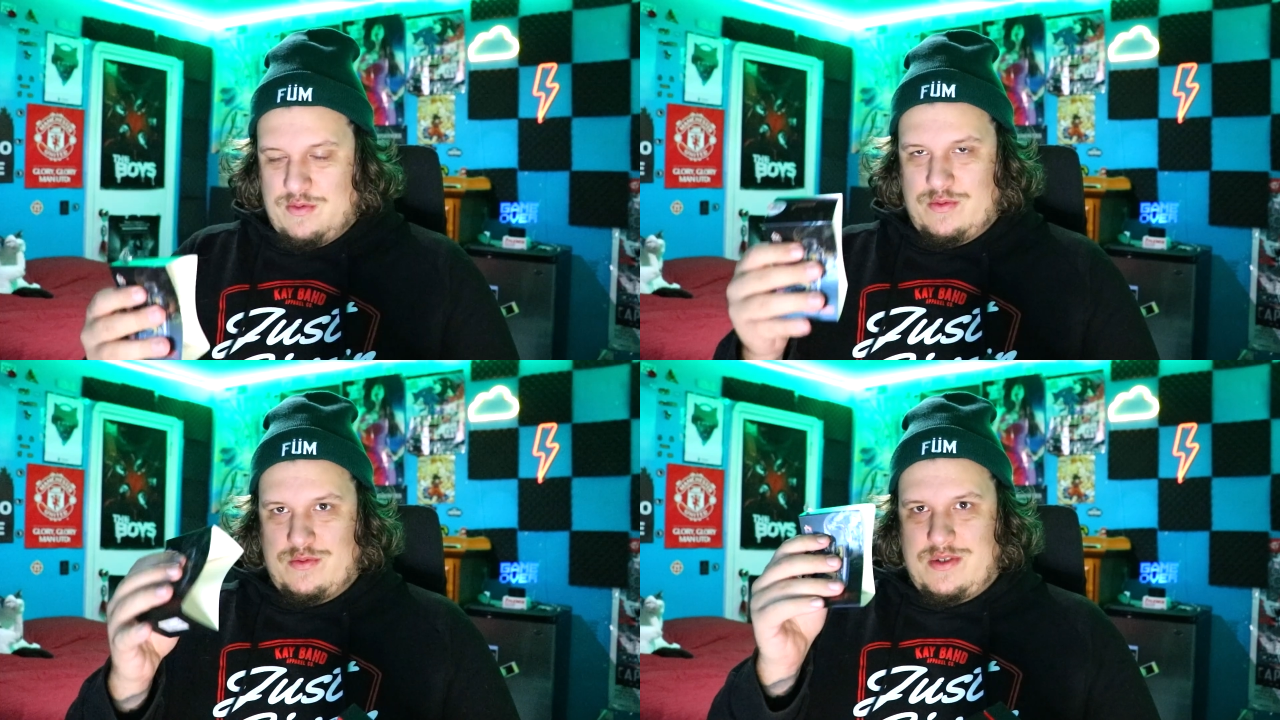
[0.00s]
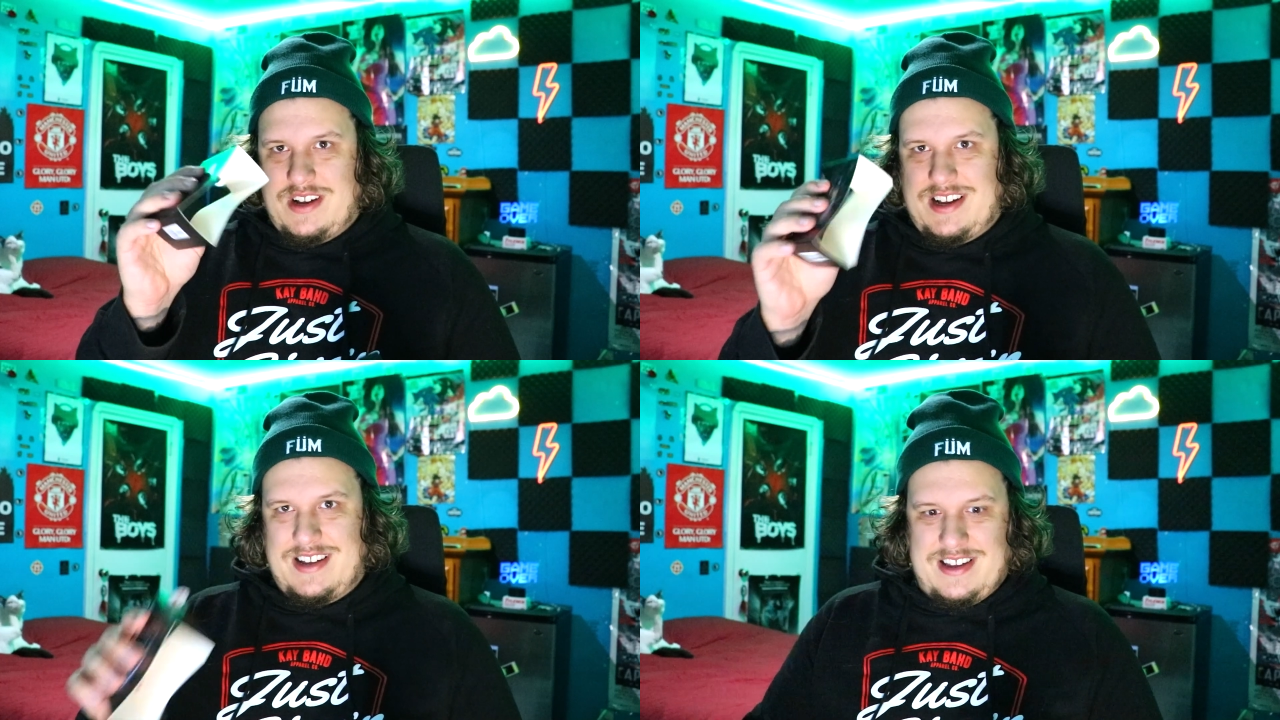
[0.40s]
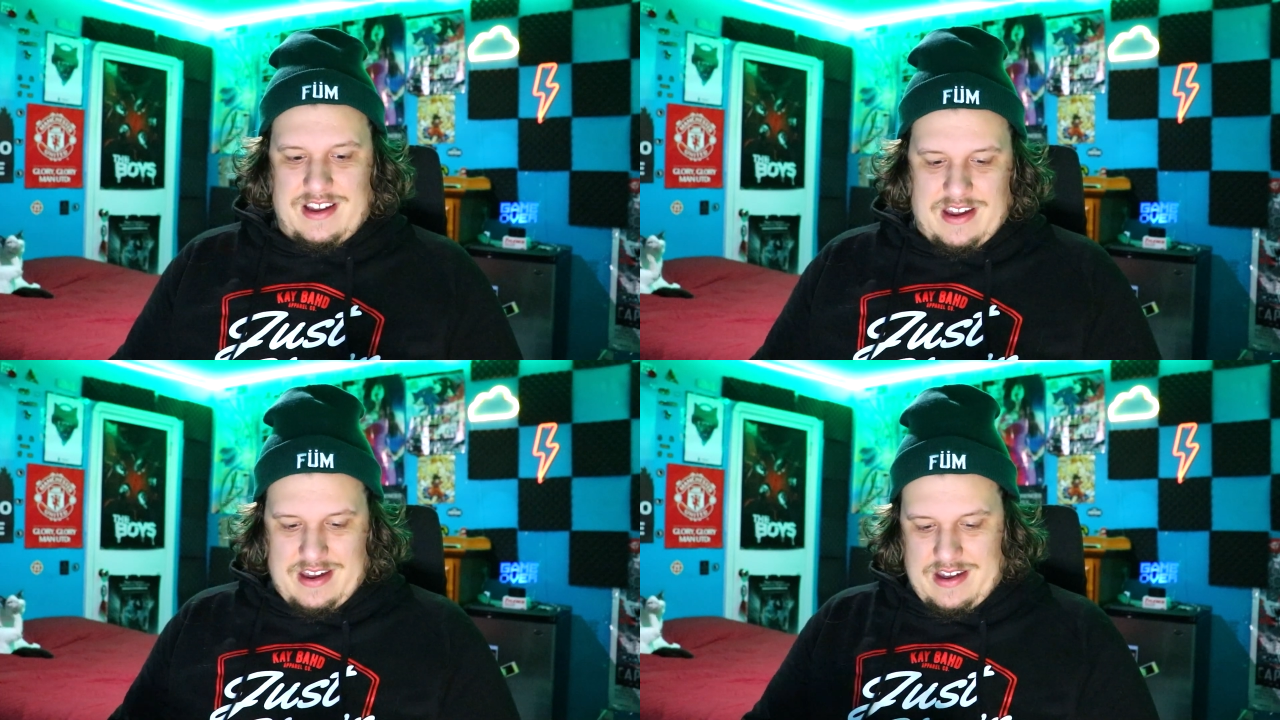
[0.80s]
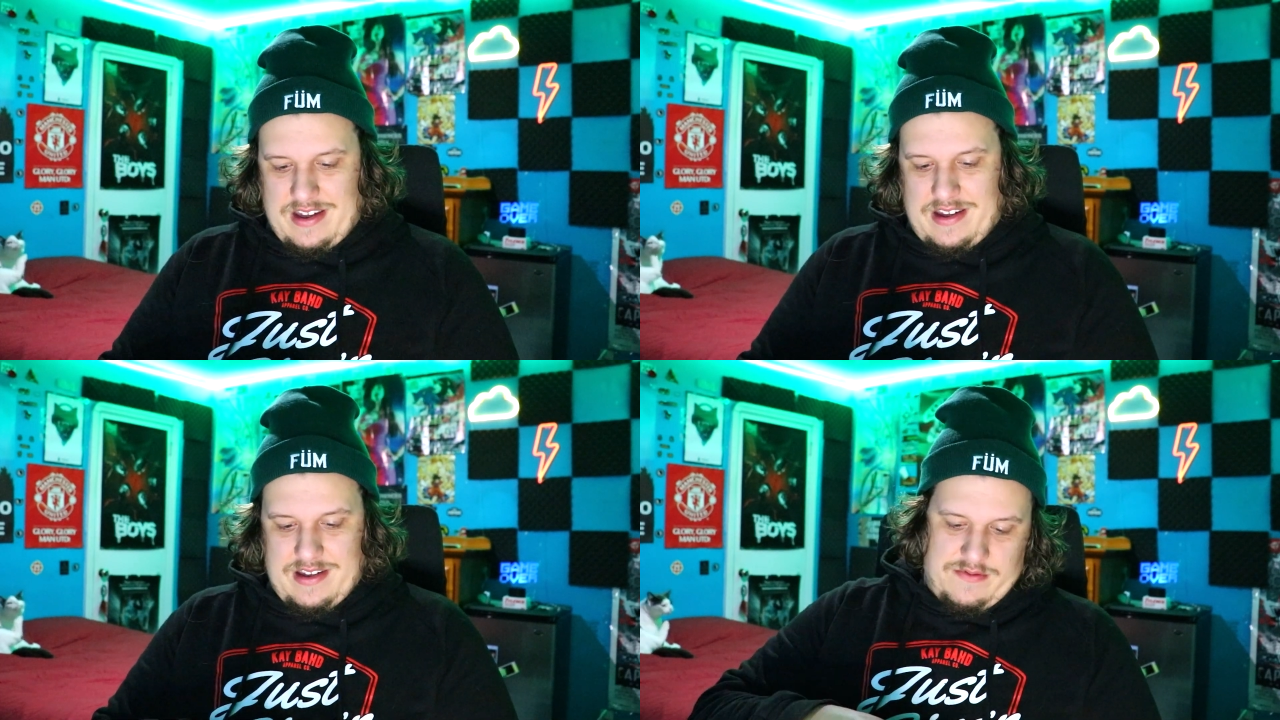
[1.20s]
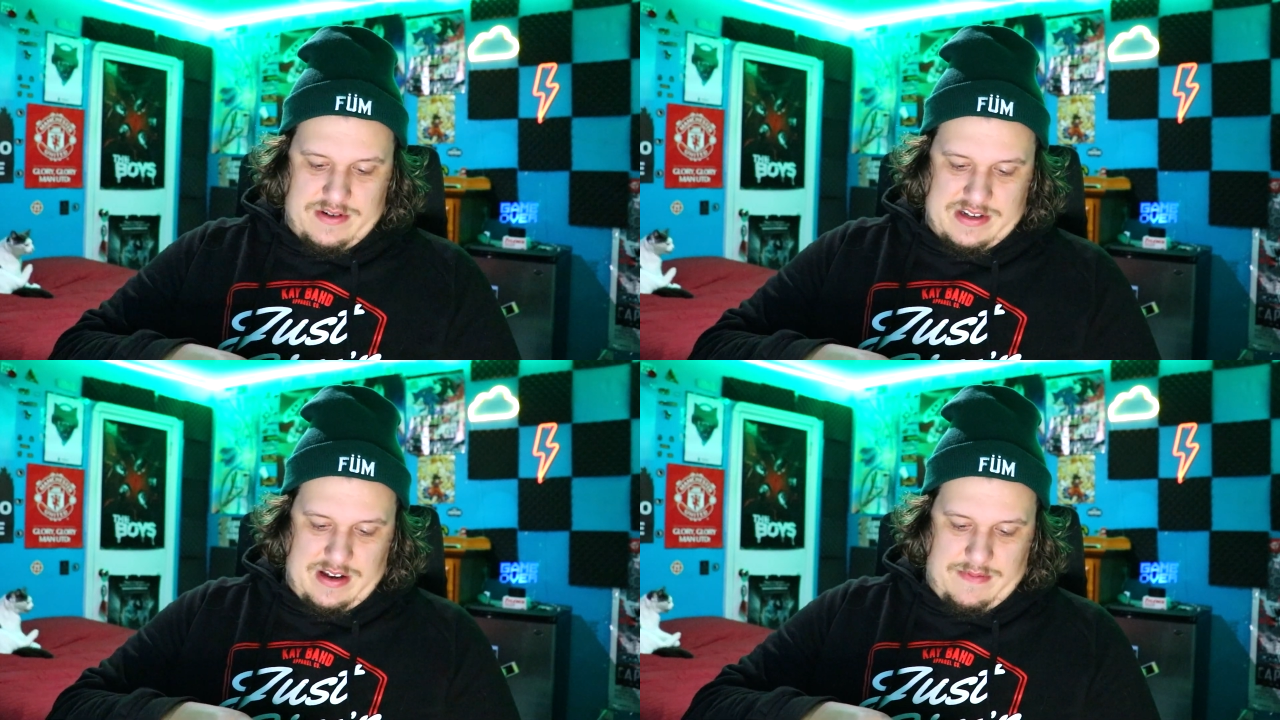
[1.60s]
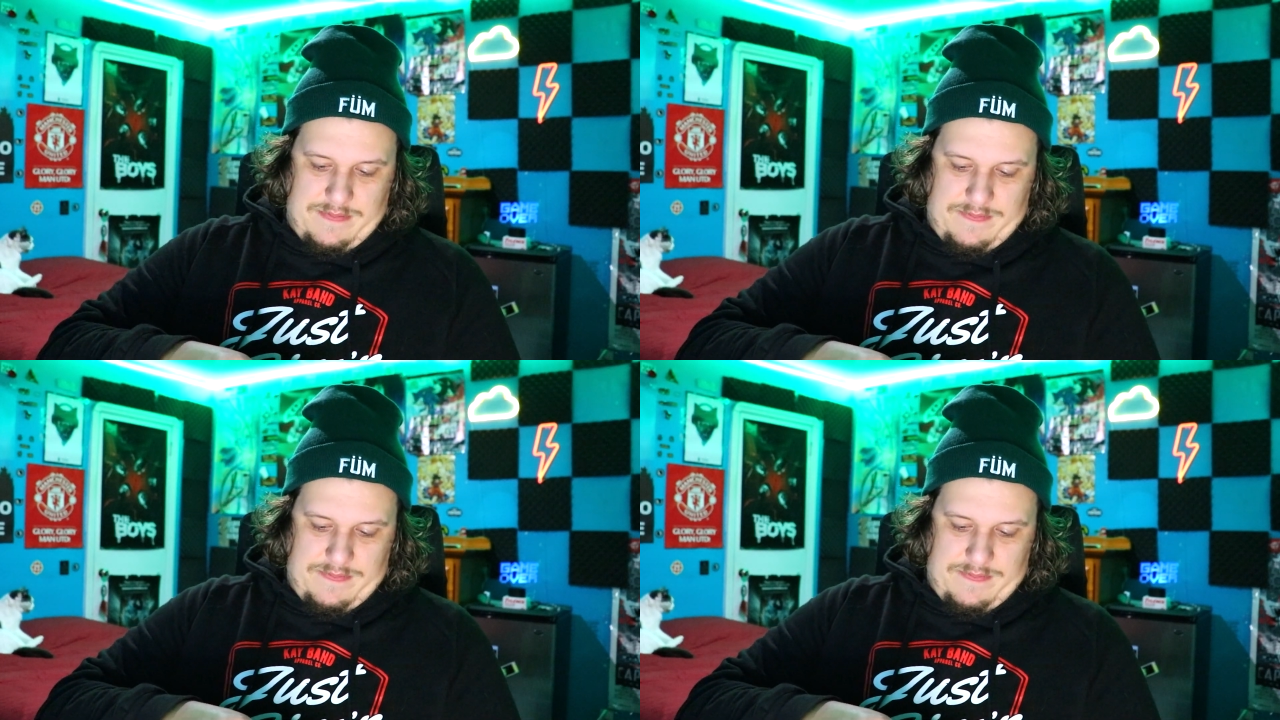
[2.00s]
Ooh, yeah. We're just gonna